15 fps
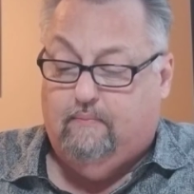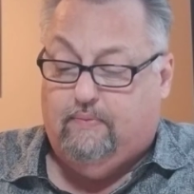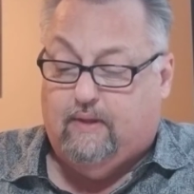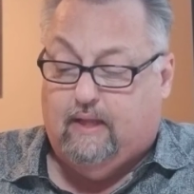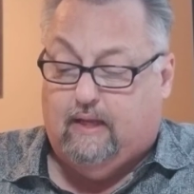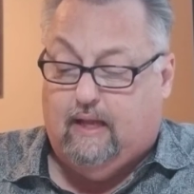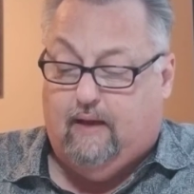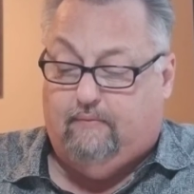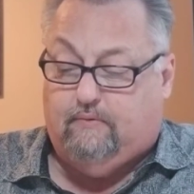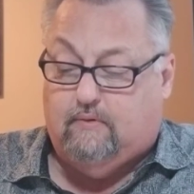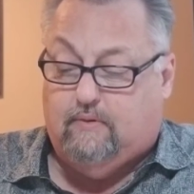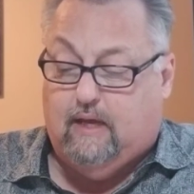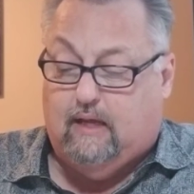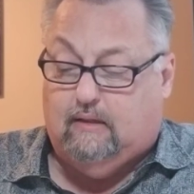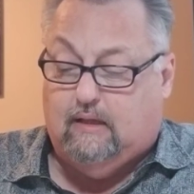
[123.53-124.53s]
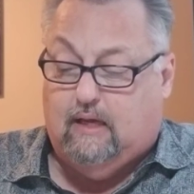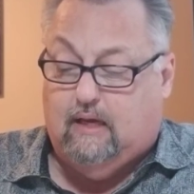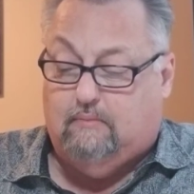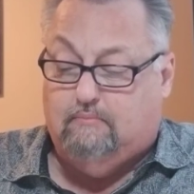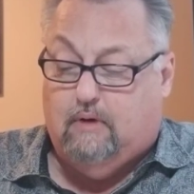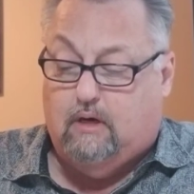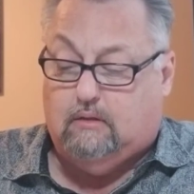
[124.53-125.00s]
And after that they
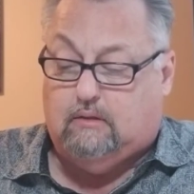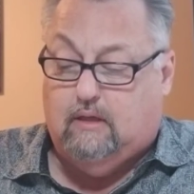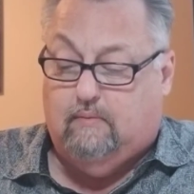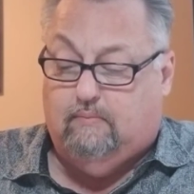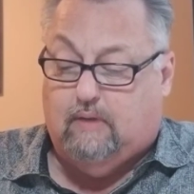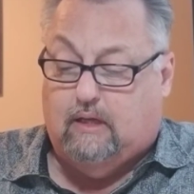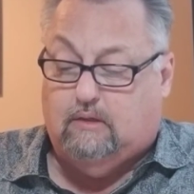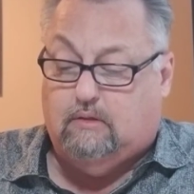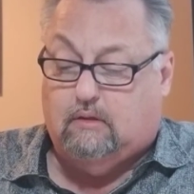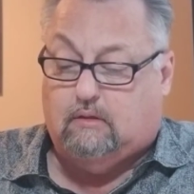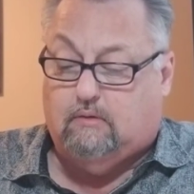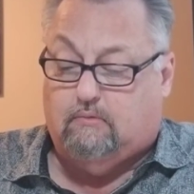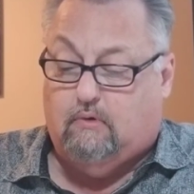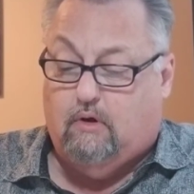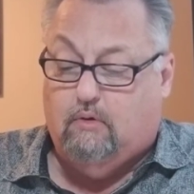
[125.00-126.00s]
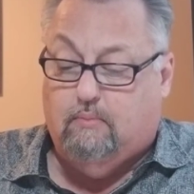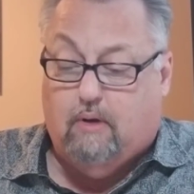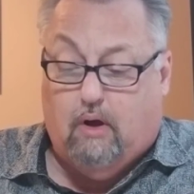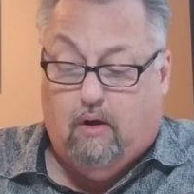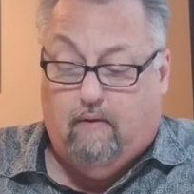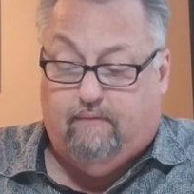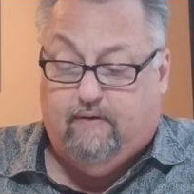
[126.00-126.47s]
had mocked him, they took the robe
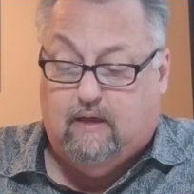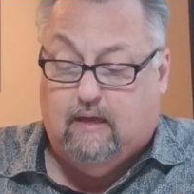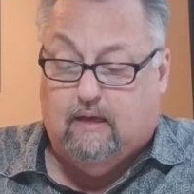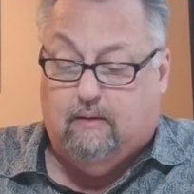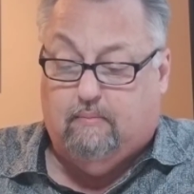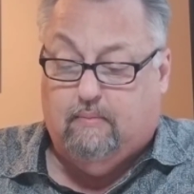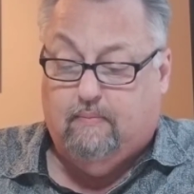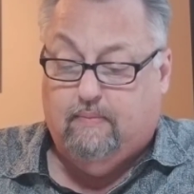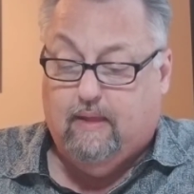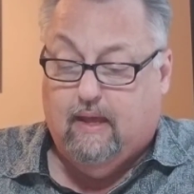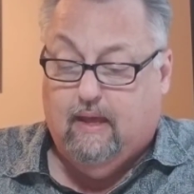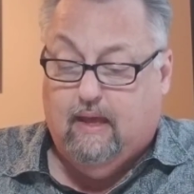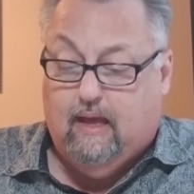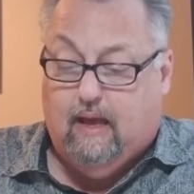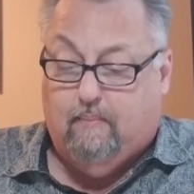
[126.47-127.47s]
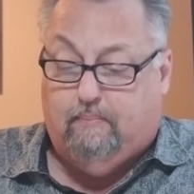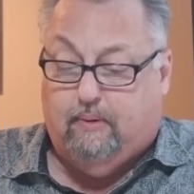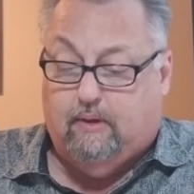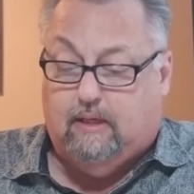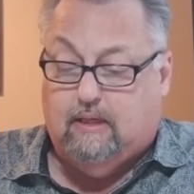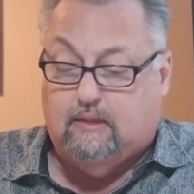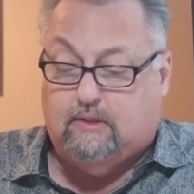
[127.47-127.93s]
off him, and
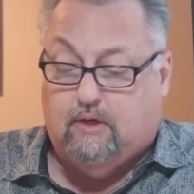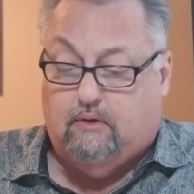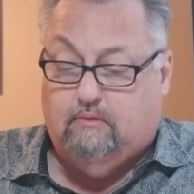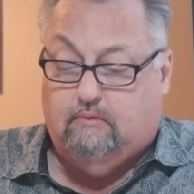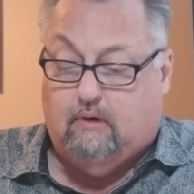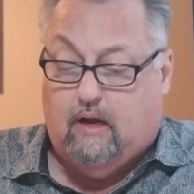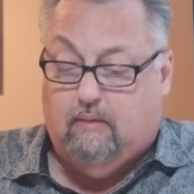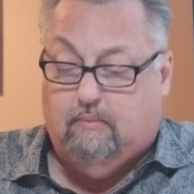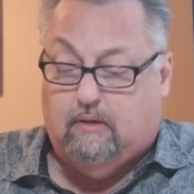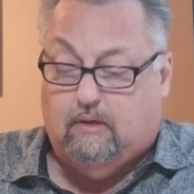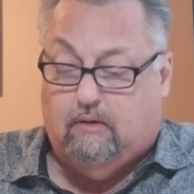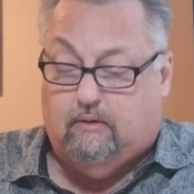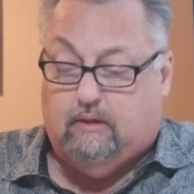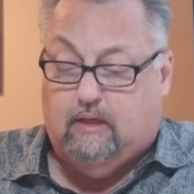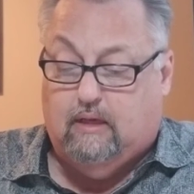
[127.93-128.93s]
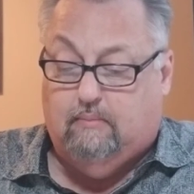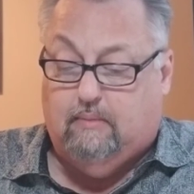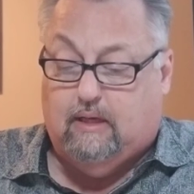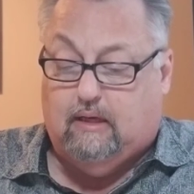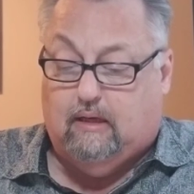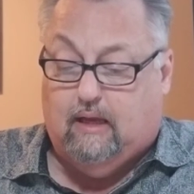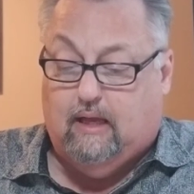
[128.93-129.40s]
put his own raiment on him,
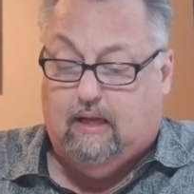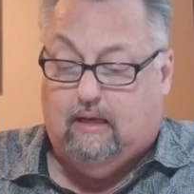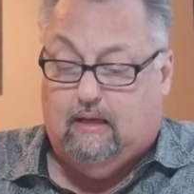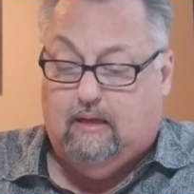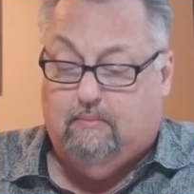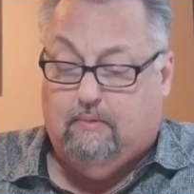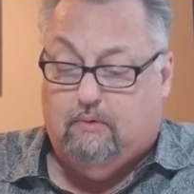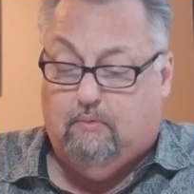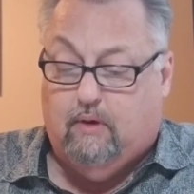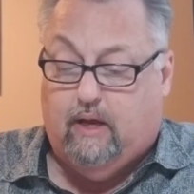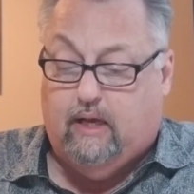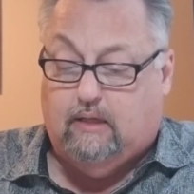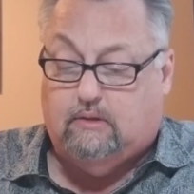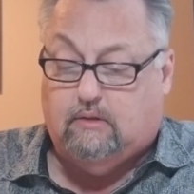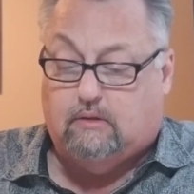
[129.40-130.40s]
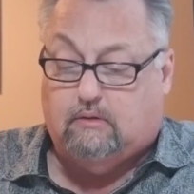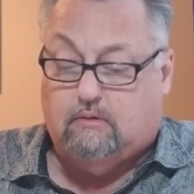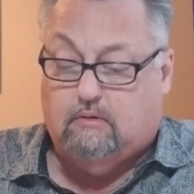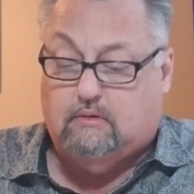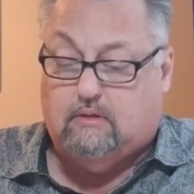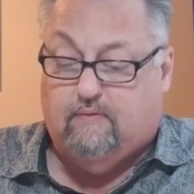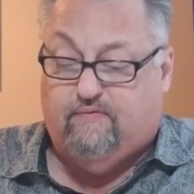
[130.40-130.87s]
and led him away to
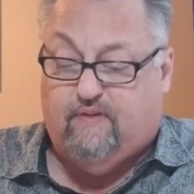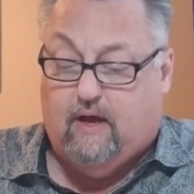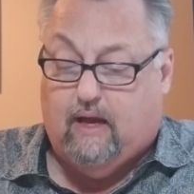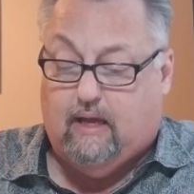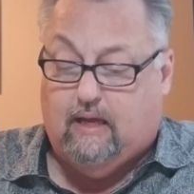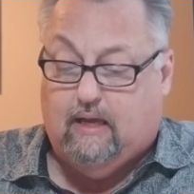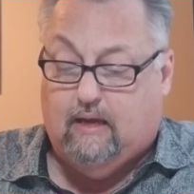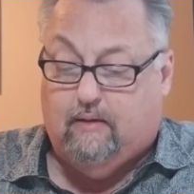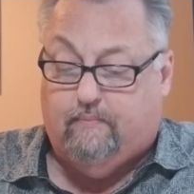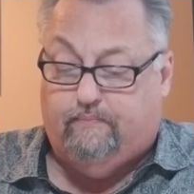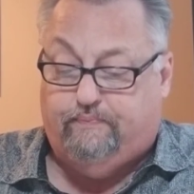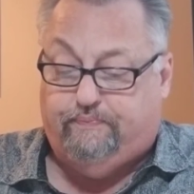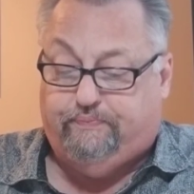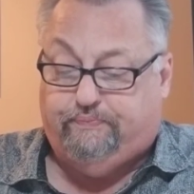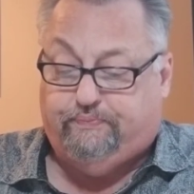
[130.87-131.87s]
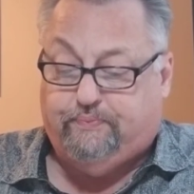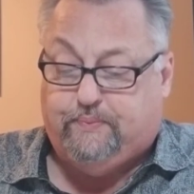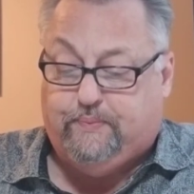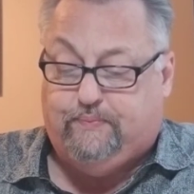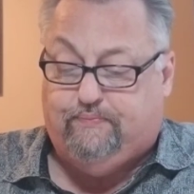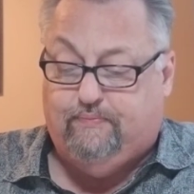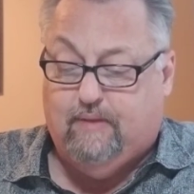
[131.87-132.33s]
crucify him.
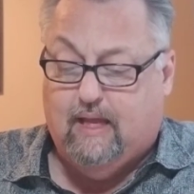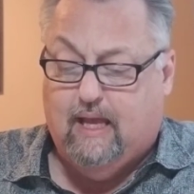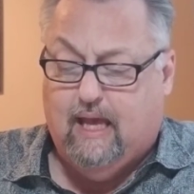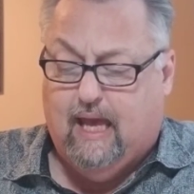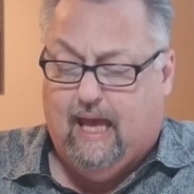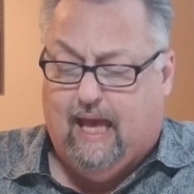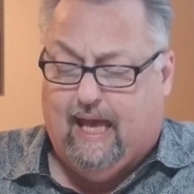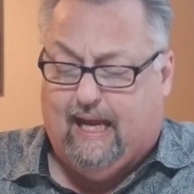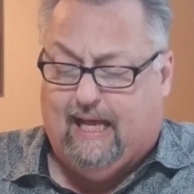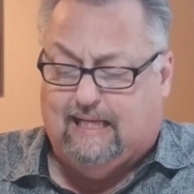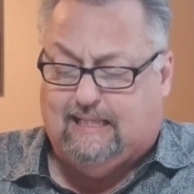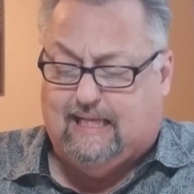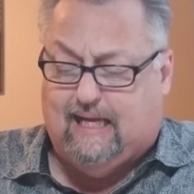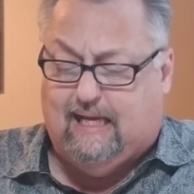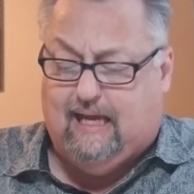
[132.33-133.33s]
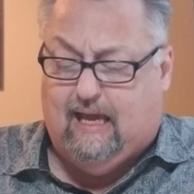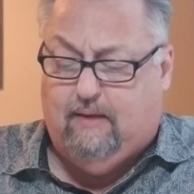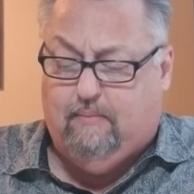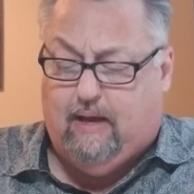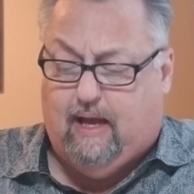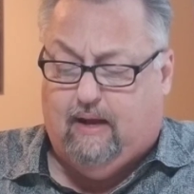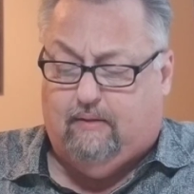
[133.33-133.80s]
And as they
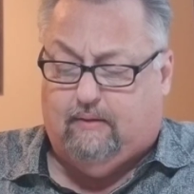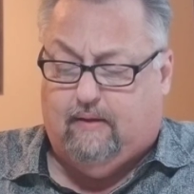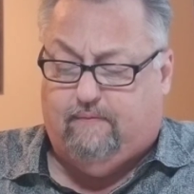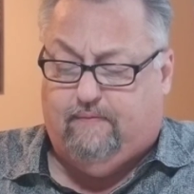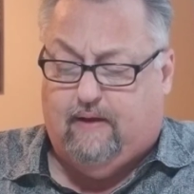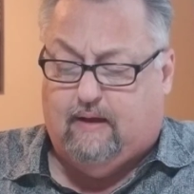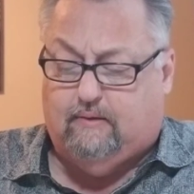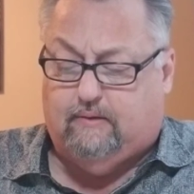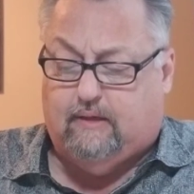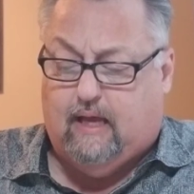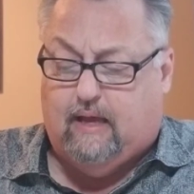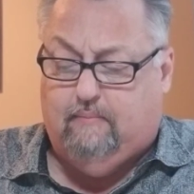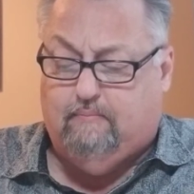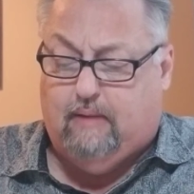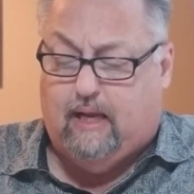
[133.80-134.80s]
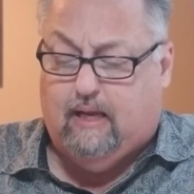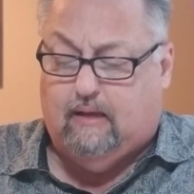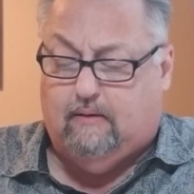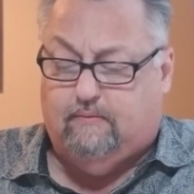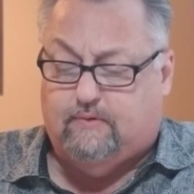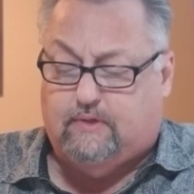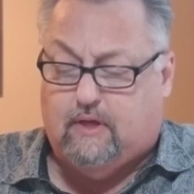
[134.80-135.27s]
came out, they found a man
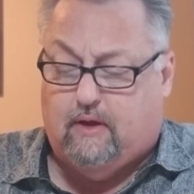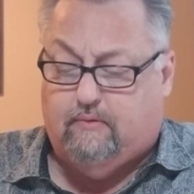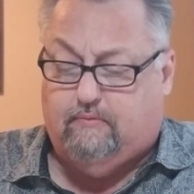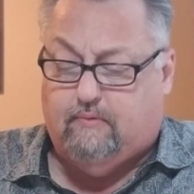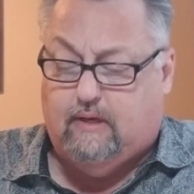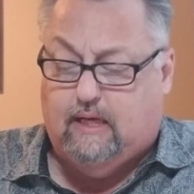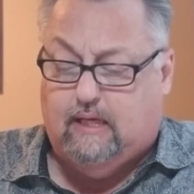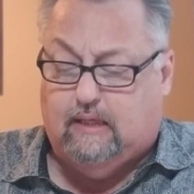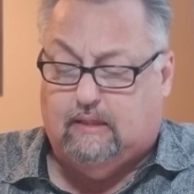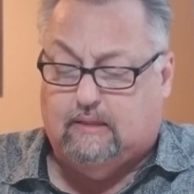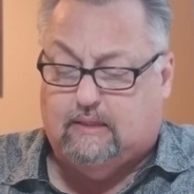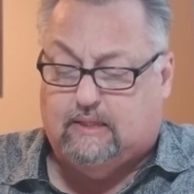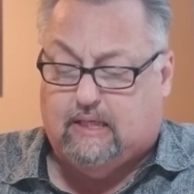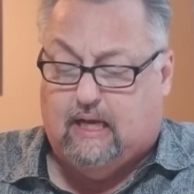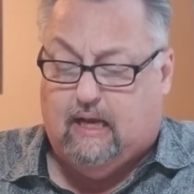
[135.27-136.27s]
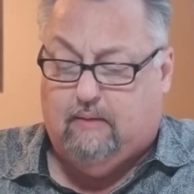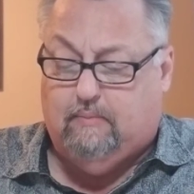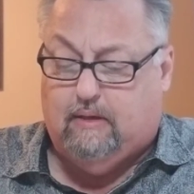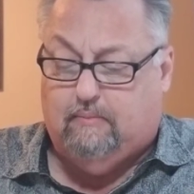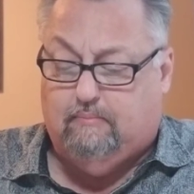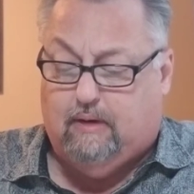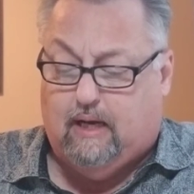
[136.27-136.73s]
of Cyrene,
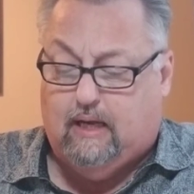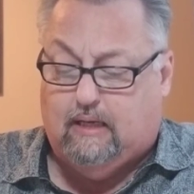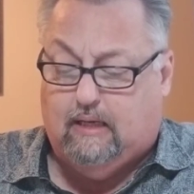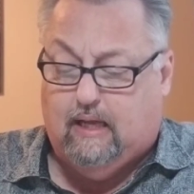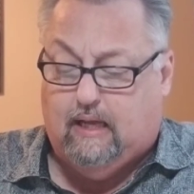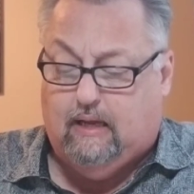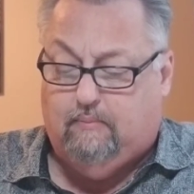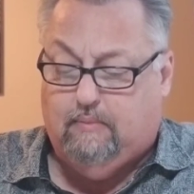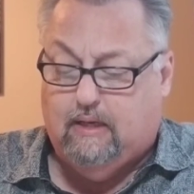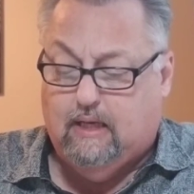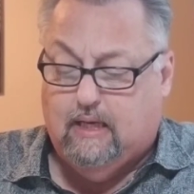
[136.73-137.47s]
Simon by name.